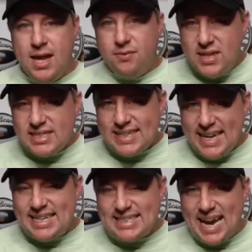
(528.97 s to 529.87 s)
This
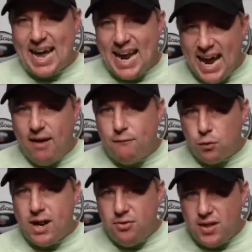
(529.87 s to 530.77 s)
kid's got
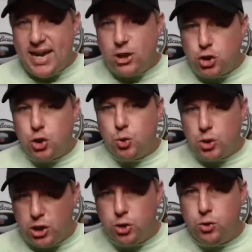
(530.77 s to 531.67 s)
everything to
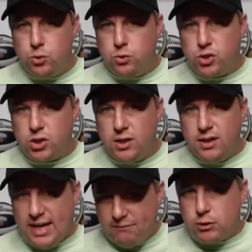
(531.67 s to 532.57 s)
lose.
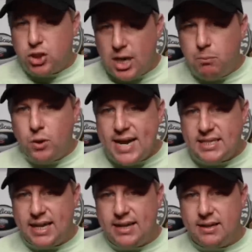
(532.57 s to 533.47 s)
Yet for some
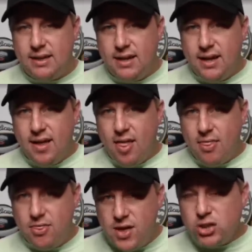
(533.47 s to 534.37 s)
reason,
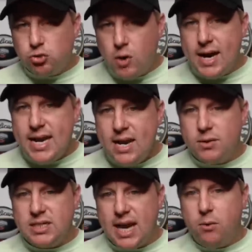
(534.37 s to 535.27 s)
this right here
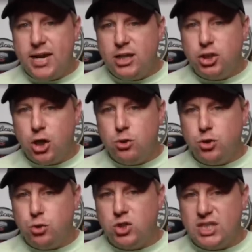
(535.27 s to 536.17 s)
is how he chose
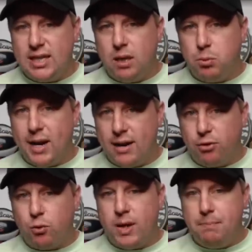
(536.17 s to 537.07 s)
to celebrate a
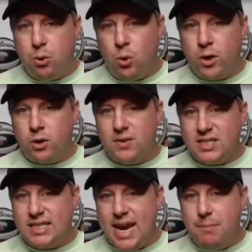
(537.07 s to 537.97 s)
three-pointer the
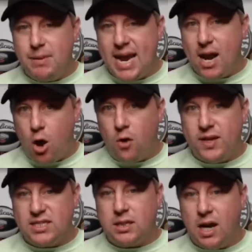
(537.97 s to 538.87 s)
same day all
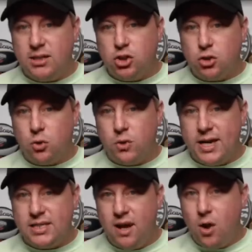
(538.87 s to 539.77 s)
these gun
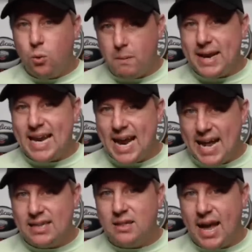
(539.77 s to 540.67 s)
stories were making
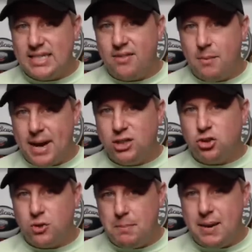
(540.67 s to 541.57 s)
headlines in the
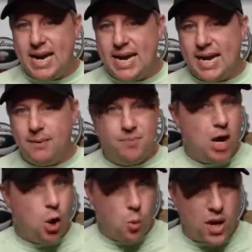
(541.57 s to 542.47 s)
mainstream media.
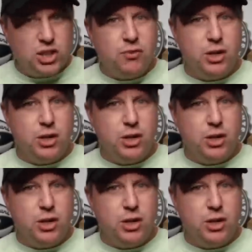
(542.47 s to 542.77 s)
Watch for